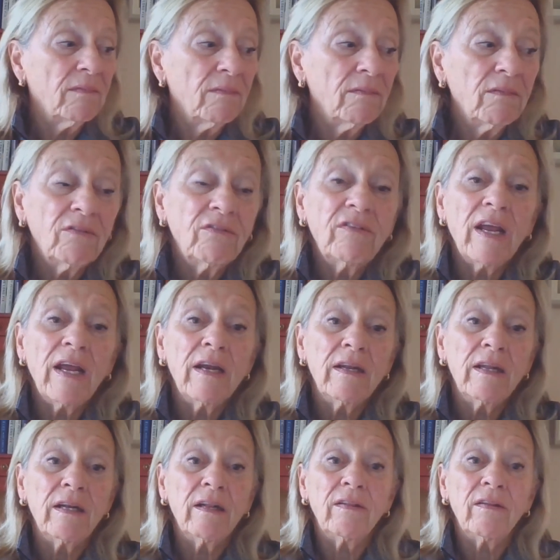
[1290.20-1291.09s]

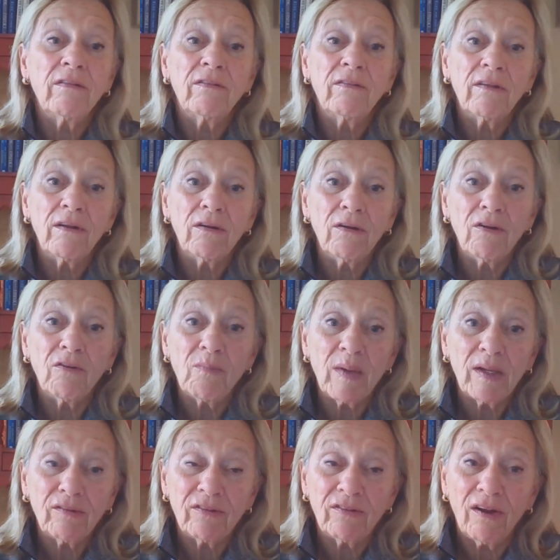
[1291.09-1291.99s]
standing in the center of
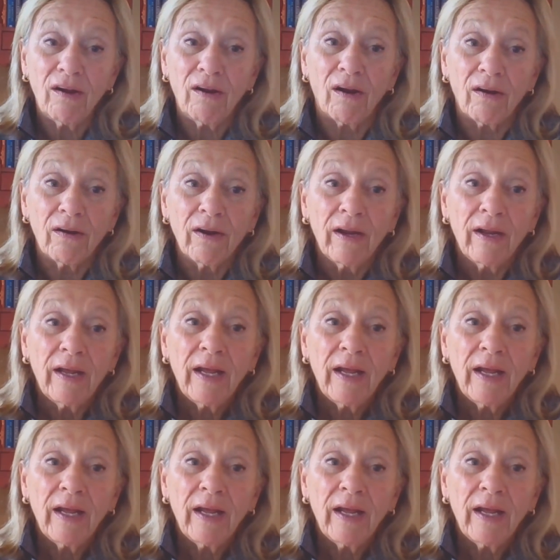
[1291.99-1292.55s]
my star